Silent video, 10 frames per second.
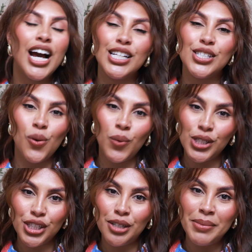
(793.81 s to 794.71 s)
I don't
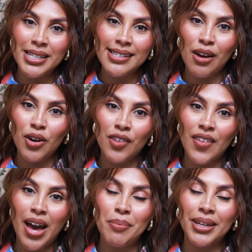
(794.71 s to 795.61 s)
want you to miss out on
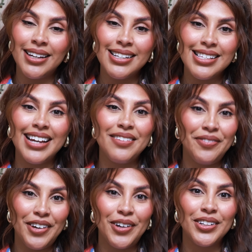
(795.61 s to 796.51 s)
that because I
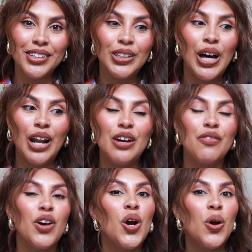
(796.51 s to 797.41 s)
found a lot
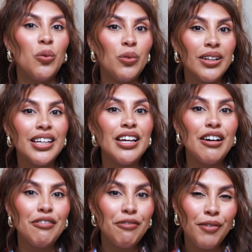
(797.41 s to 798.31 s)
of really
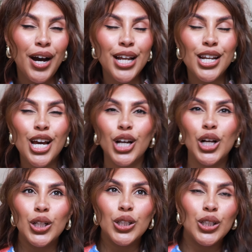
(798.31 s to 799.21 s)
fun,
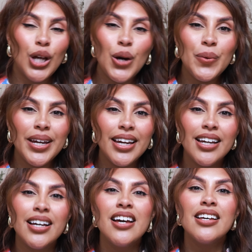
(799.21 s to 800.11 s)
glowy,